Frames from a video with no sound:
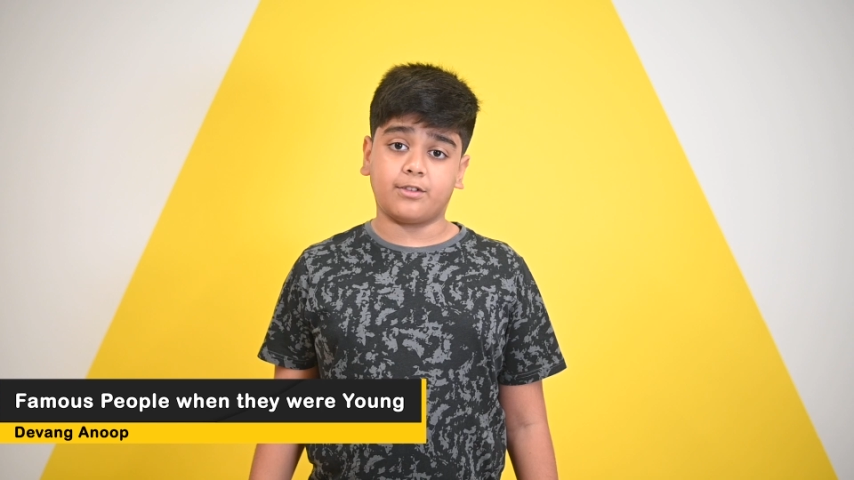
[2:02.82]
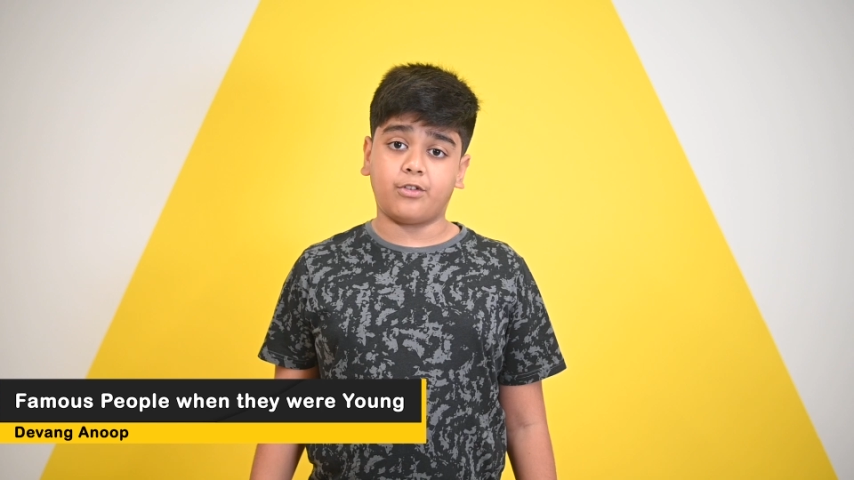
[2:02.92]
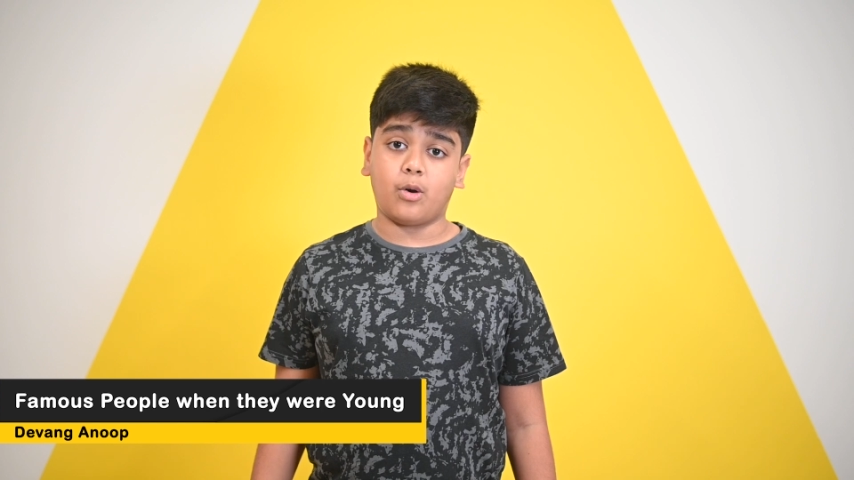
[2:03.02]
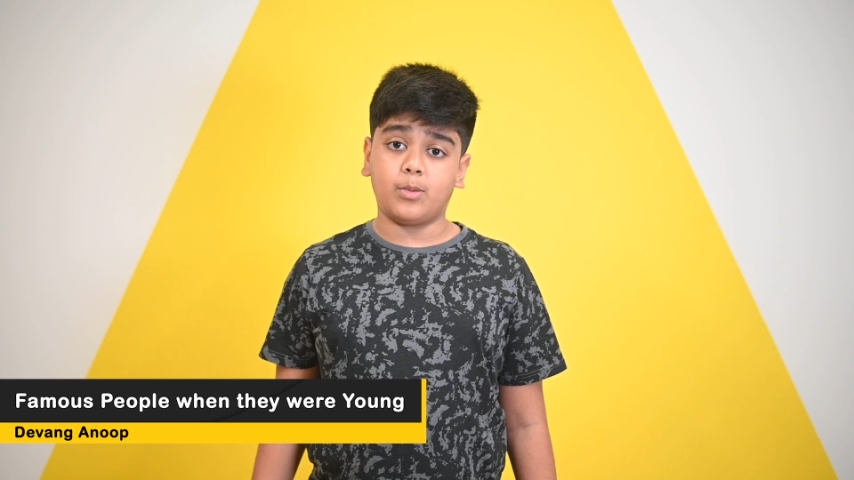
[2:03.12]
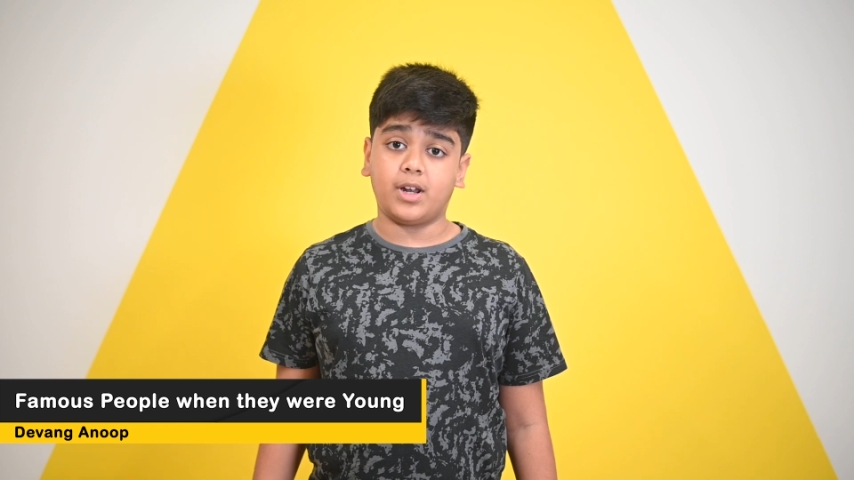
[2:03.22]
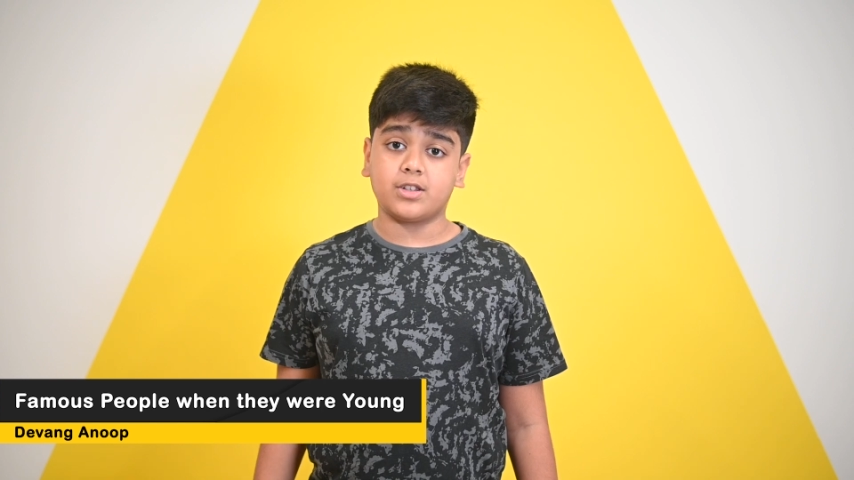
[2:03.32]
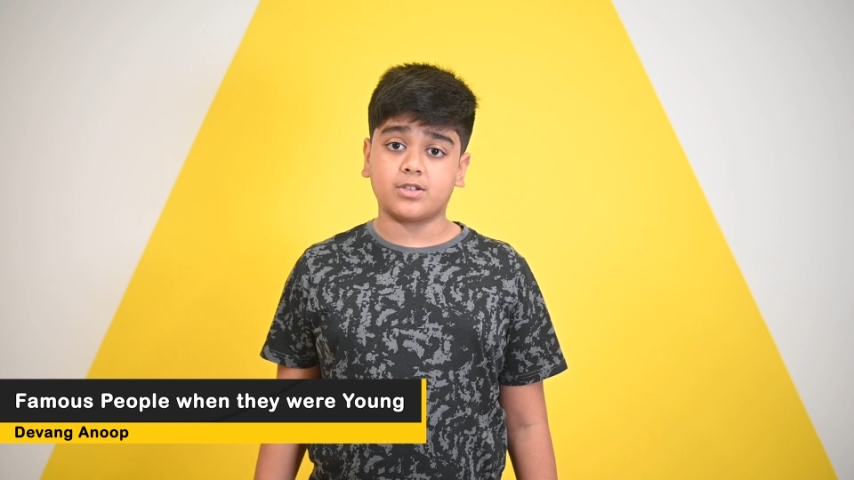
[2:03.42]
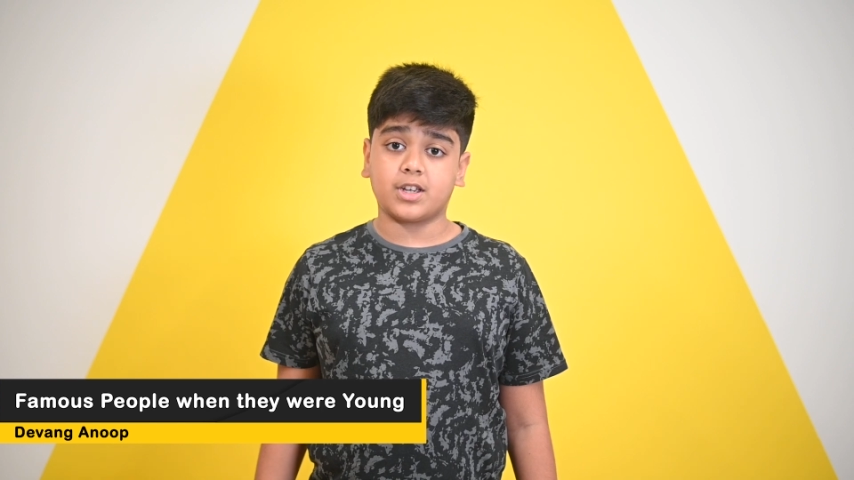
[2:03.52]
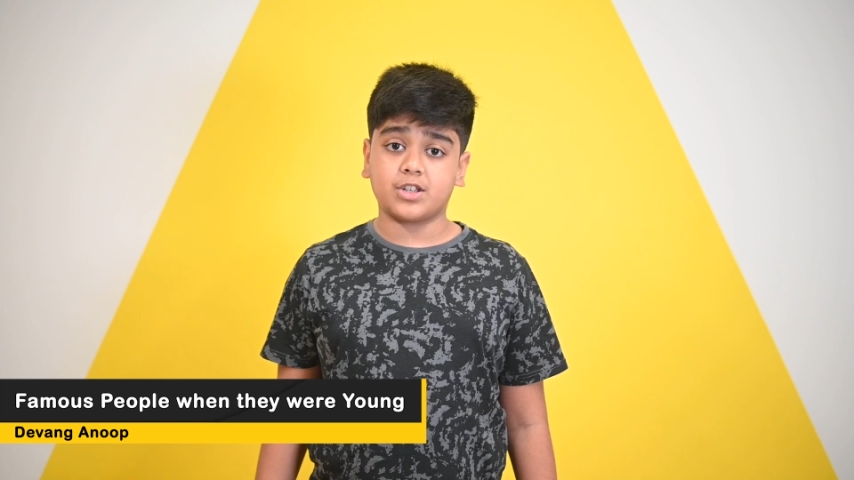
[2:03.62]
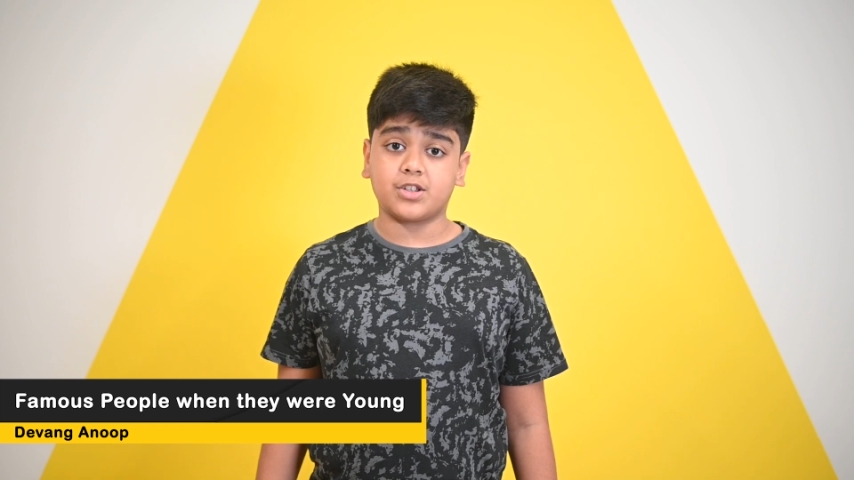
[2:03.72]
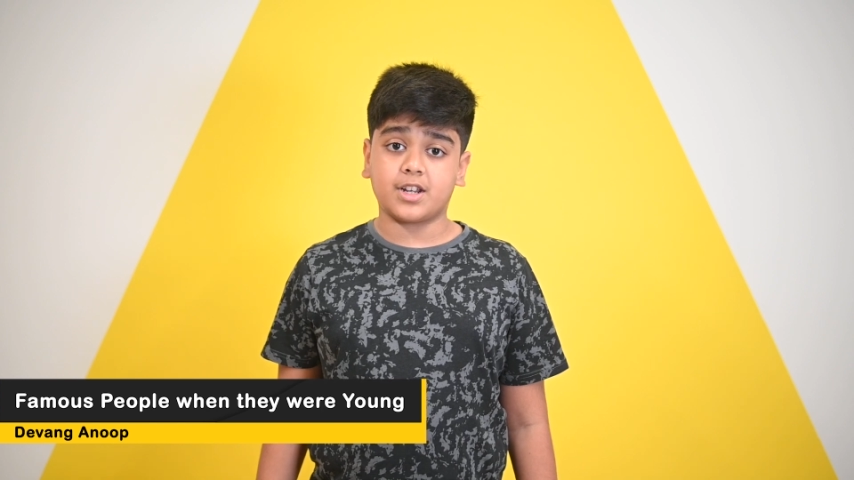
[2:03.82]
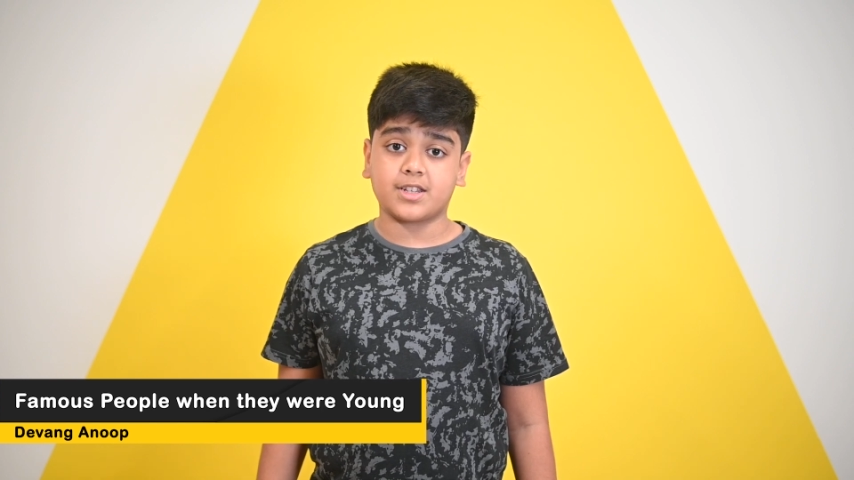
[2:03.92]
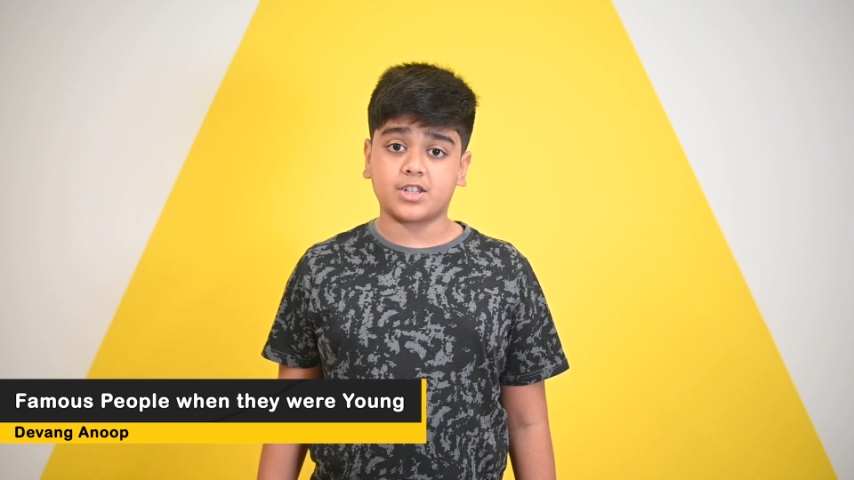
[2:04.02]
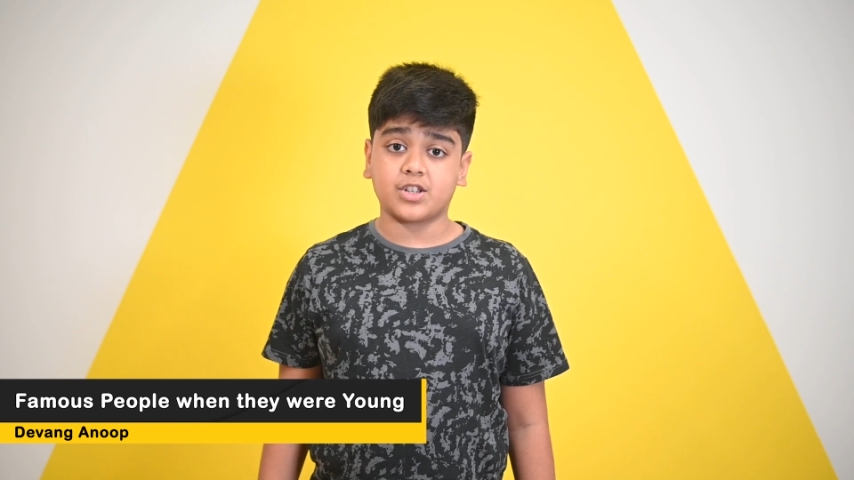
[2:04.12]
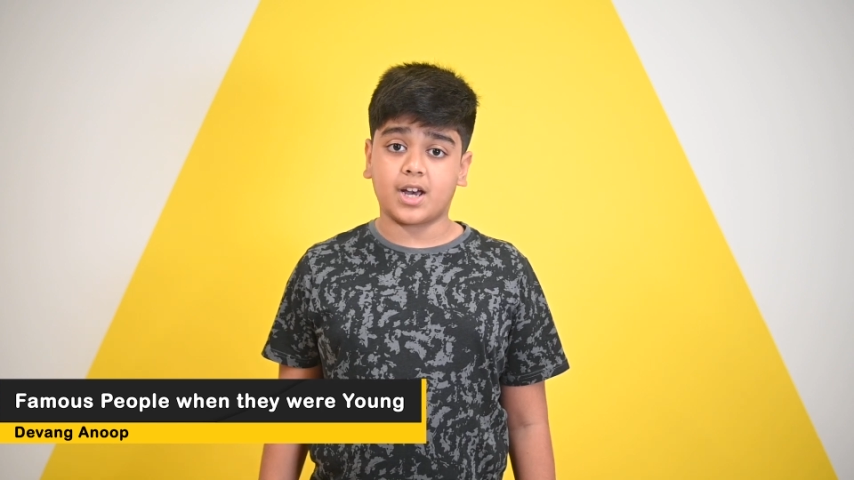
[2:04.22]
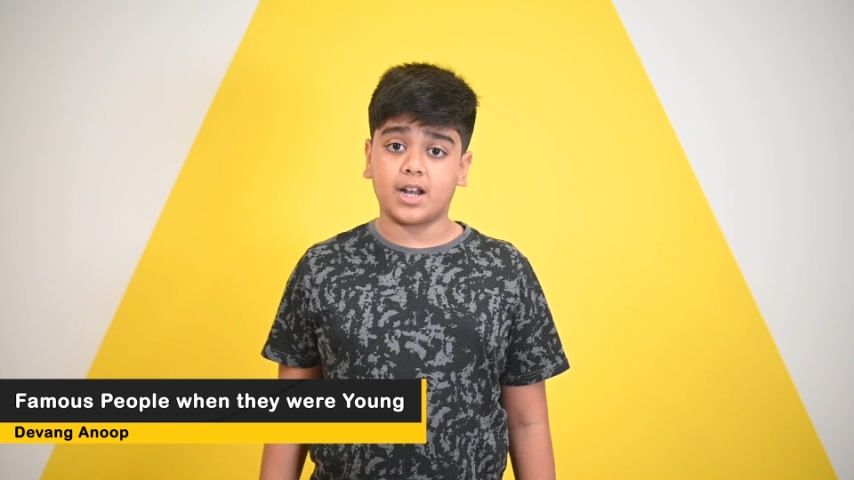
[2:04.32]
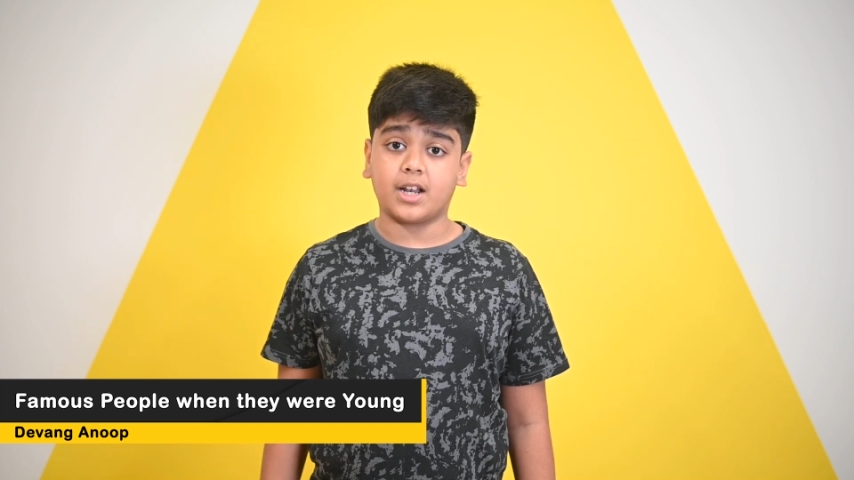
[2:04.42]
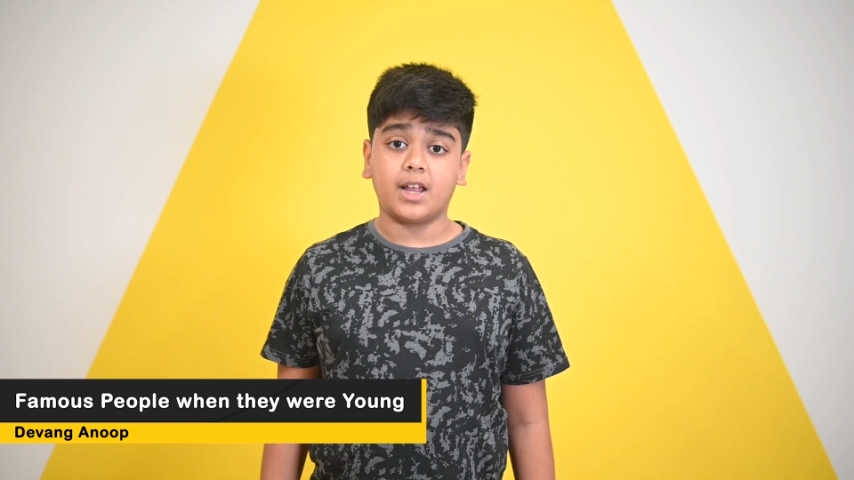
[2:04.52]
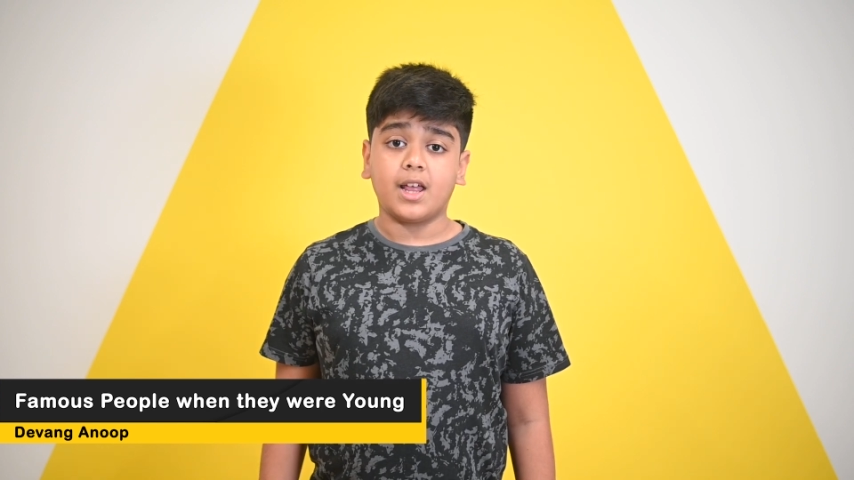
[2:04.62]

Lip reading: formal education as a child,